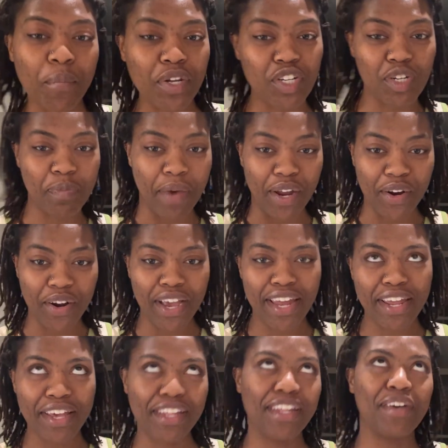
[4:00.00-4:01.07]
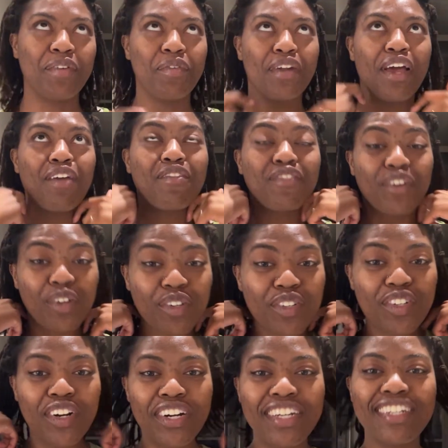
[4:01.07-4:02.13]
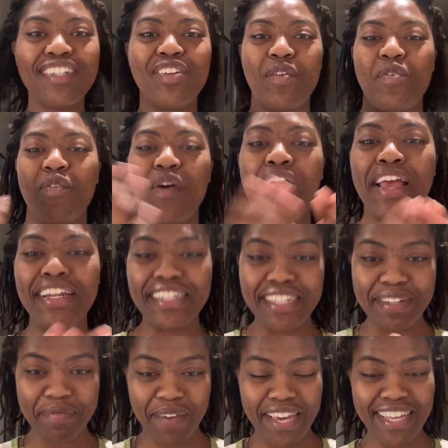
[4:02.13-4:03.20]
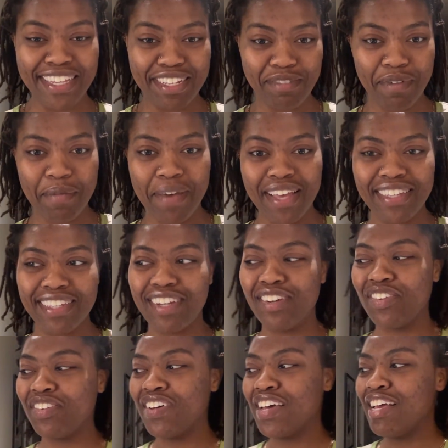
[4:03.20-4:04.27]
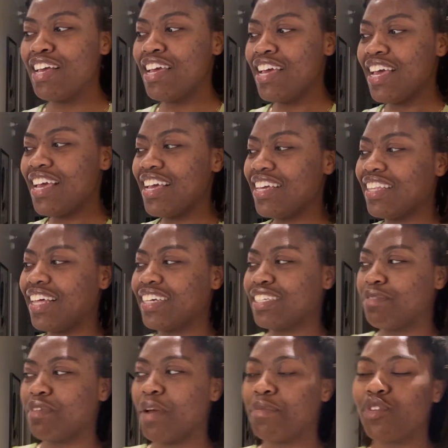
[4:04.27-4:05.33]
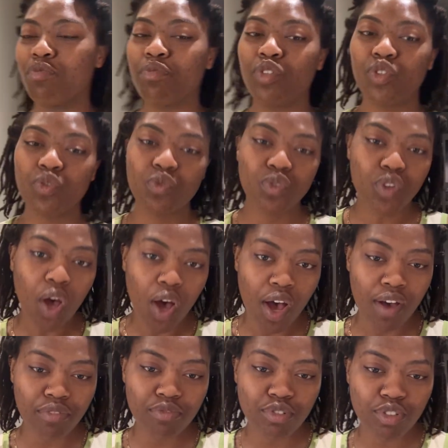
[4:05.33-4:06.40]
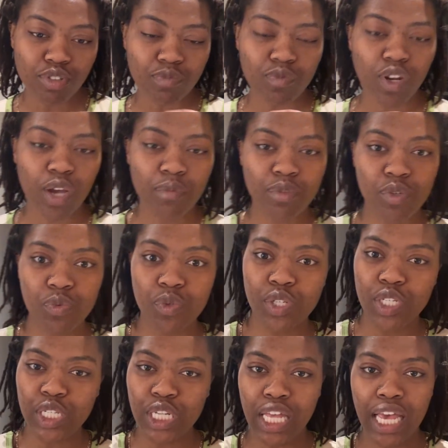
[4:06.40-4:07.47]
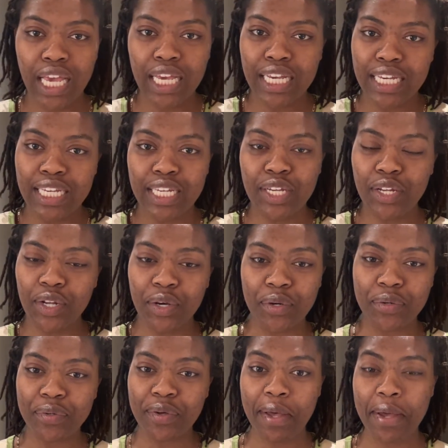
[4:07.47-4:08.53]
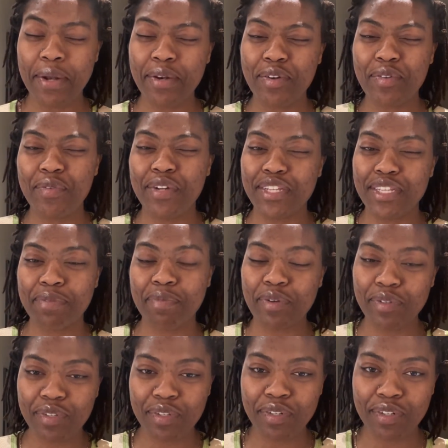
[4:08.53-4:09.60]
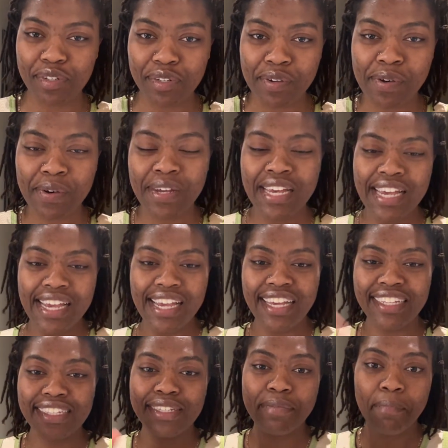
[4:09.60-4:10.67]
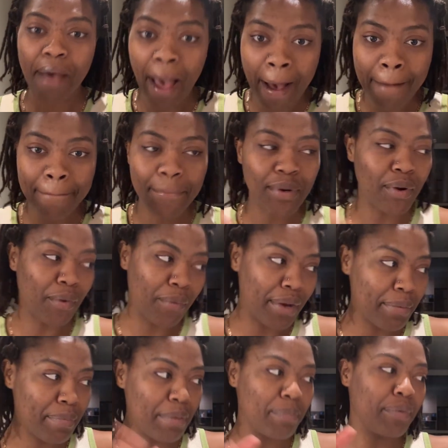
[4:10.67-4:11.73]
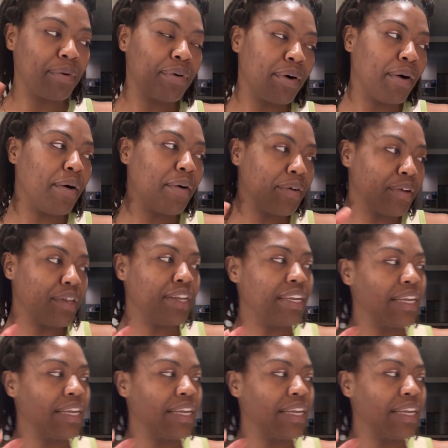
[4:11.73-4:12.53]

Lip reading: much better at it. Like when I first started trying to make this by myself, like sometimes it'd be too soft. Sometimes it wouldn't like, you know, do what it's supposed to do. It's pop, or what people call